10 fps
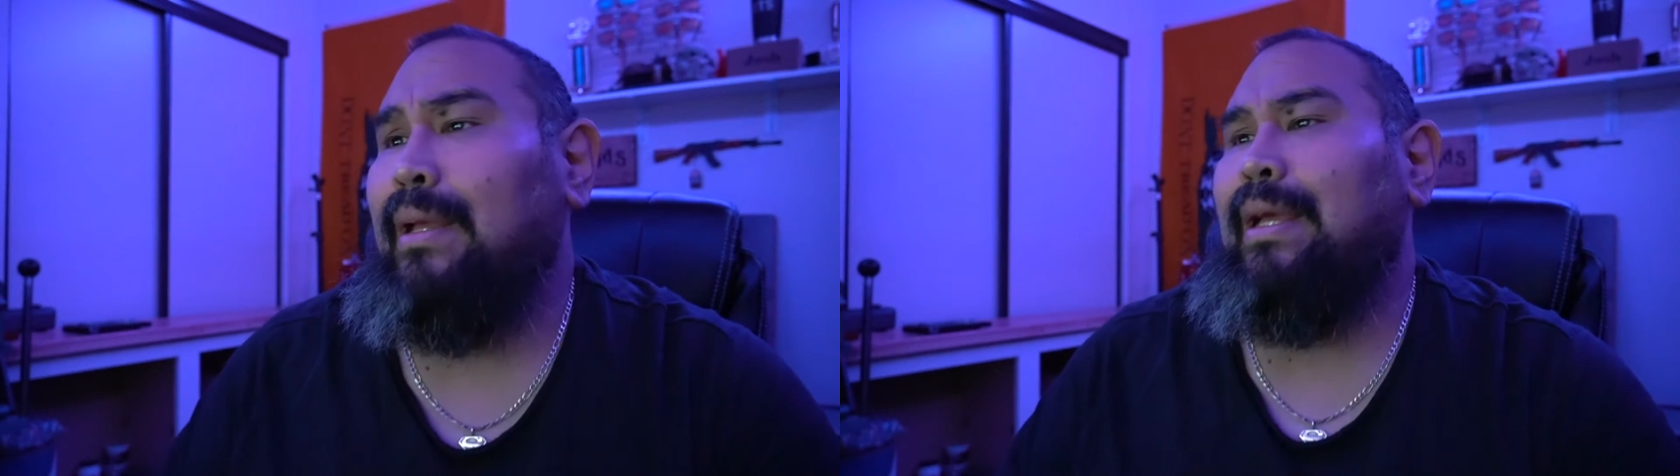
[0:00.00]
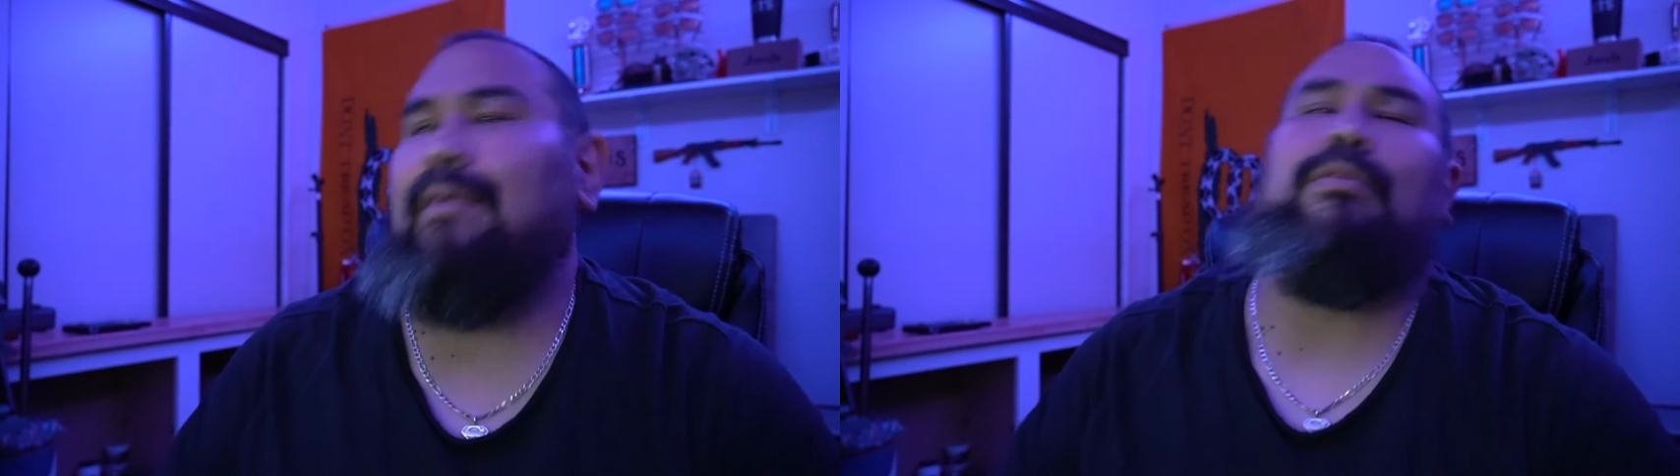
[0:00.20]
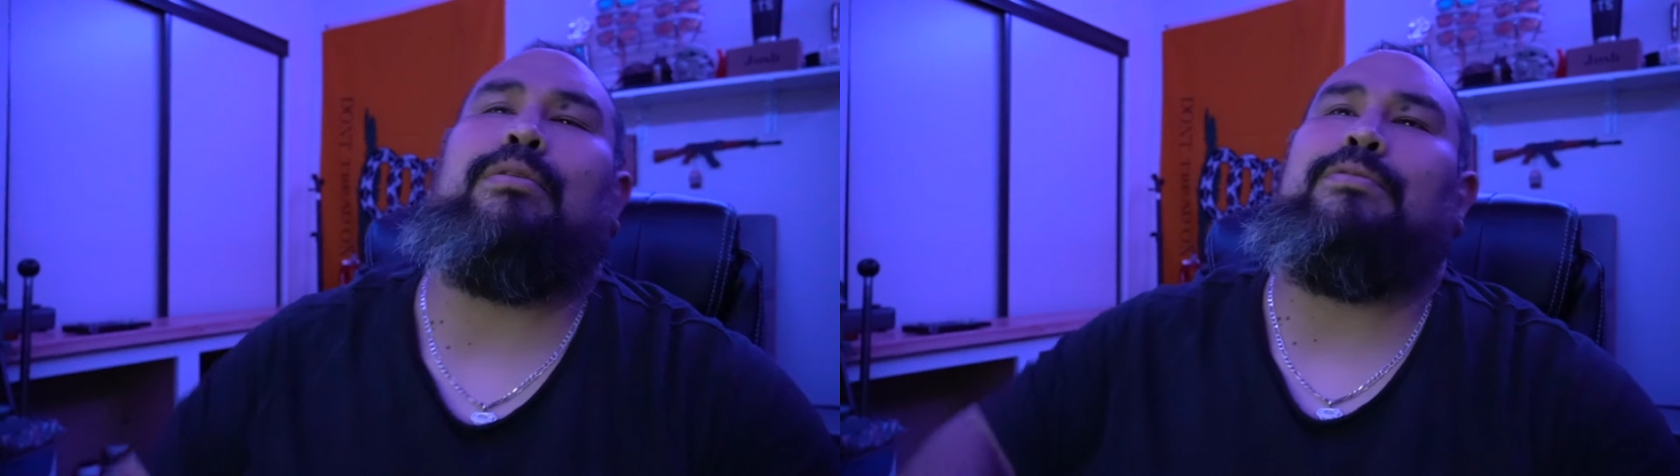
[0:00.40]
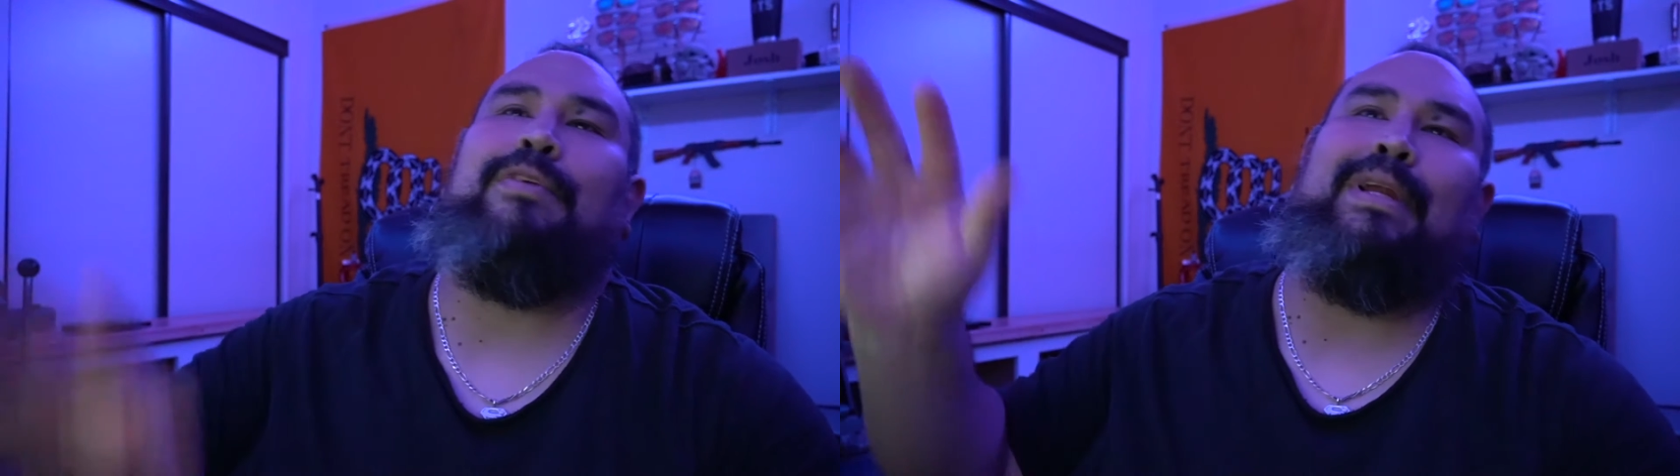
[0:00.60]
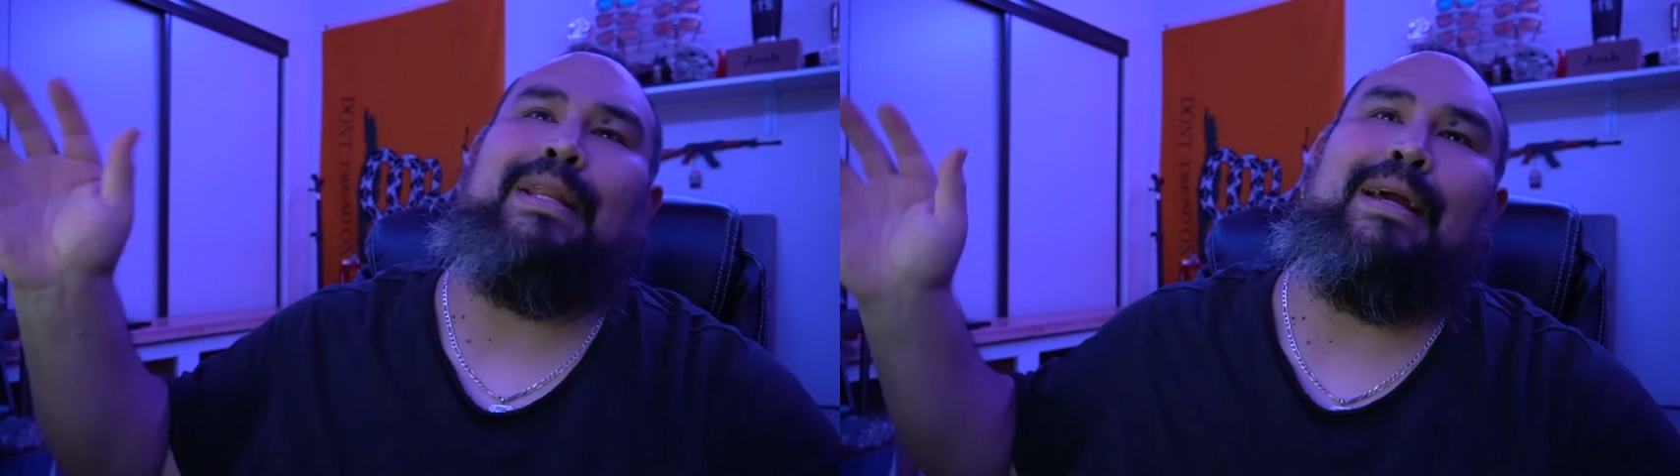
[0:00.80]
Everyone was
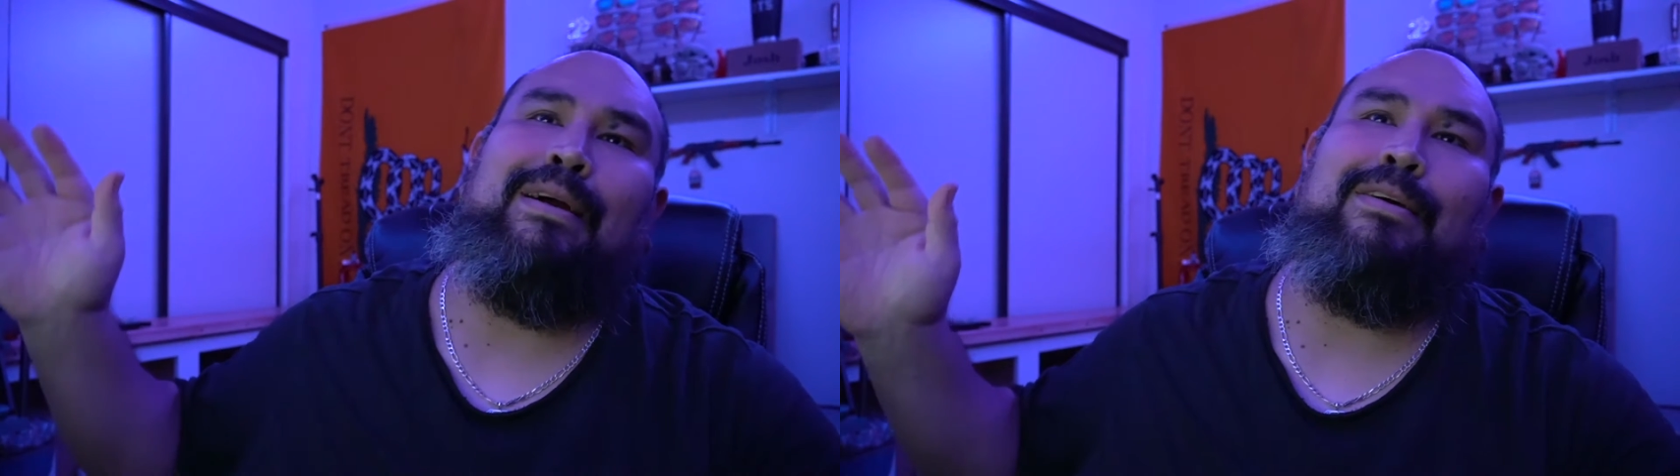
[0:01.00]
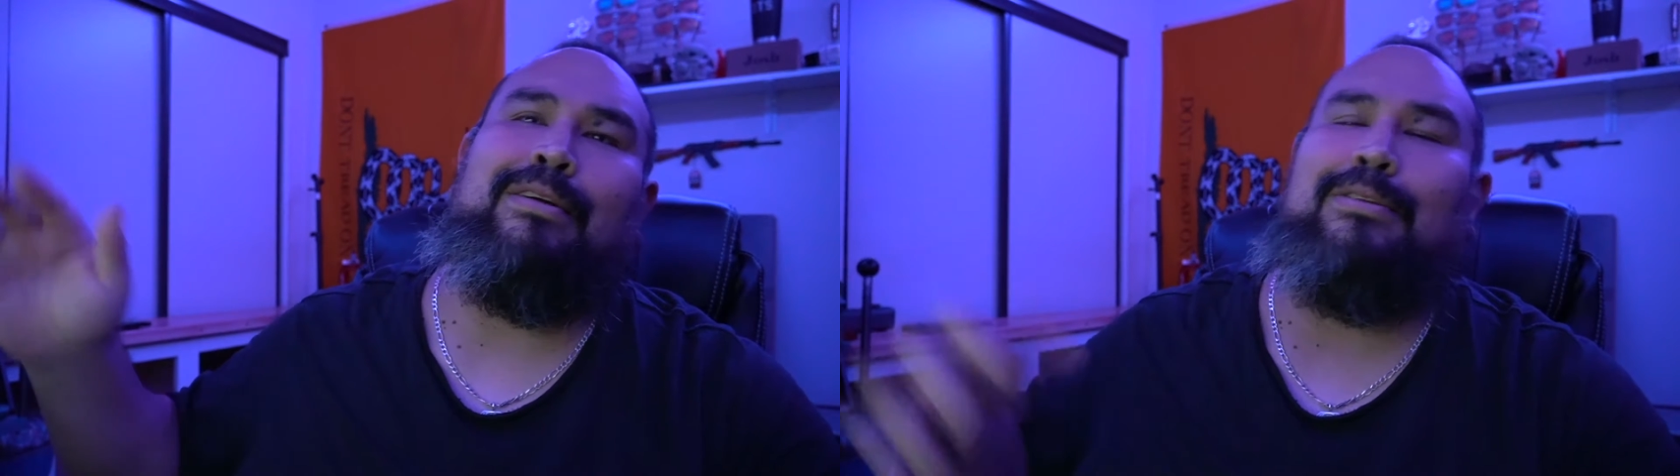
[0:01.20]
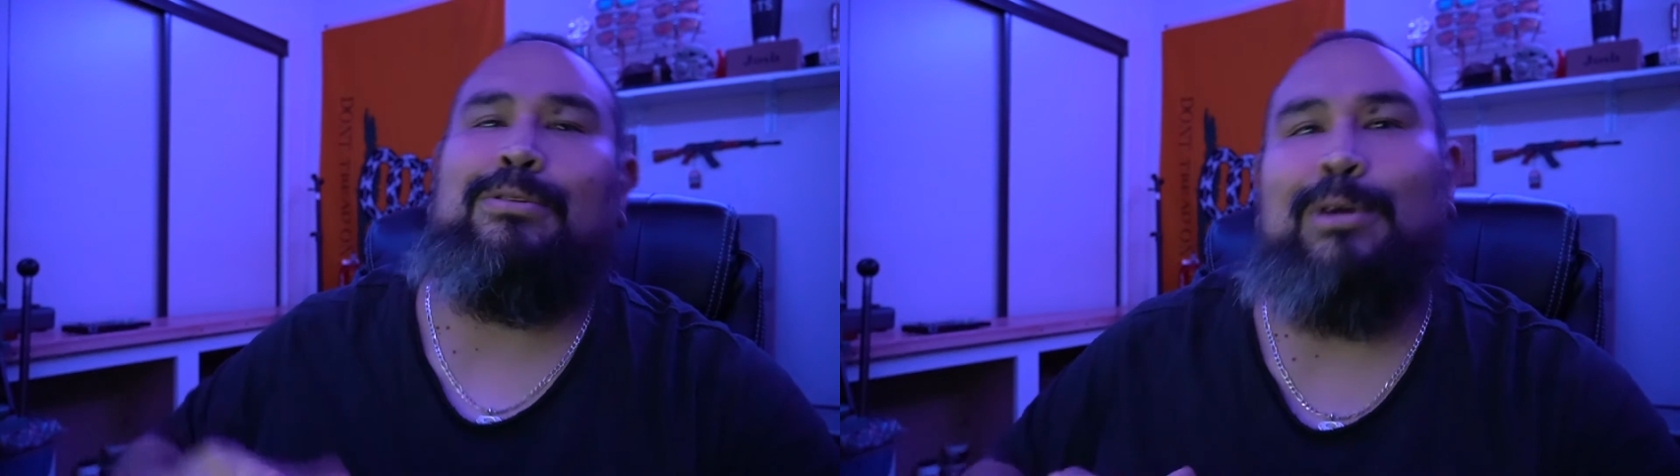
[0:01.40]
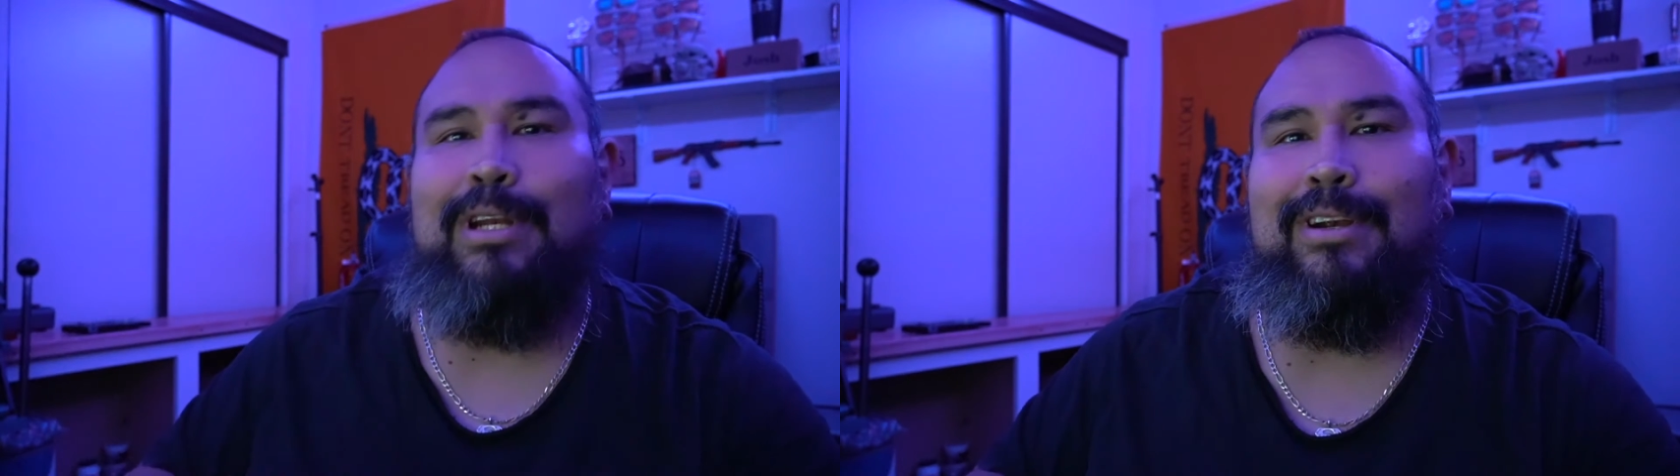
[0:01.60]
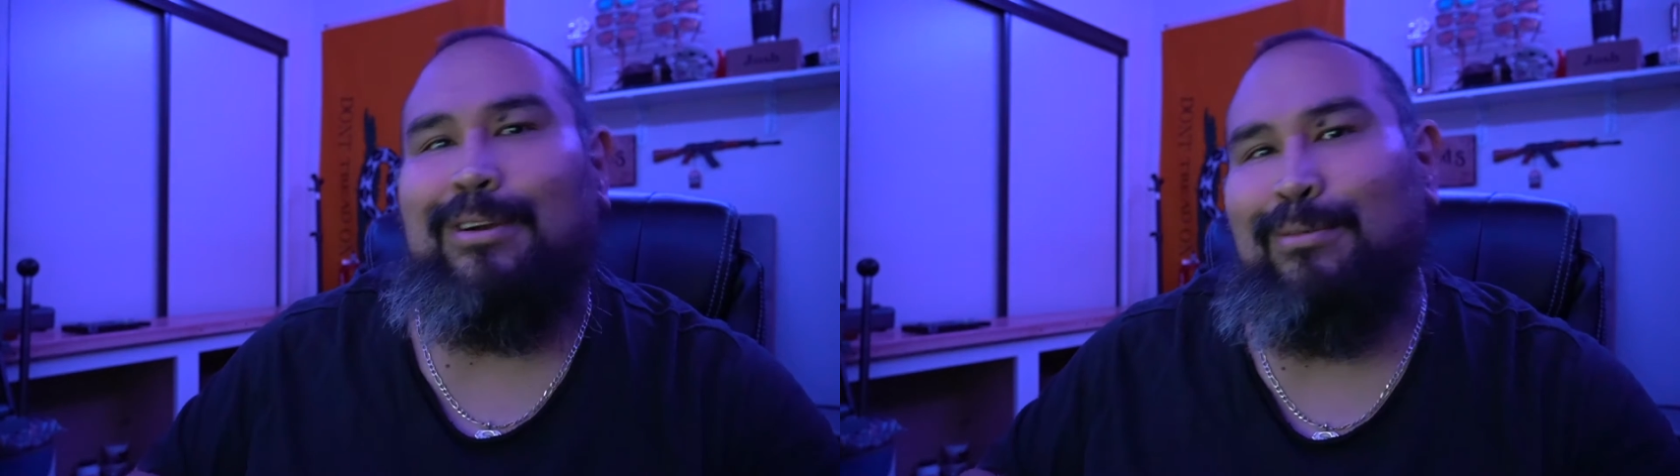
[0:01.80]
freaking out on Twitter.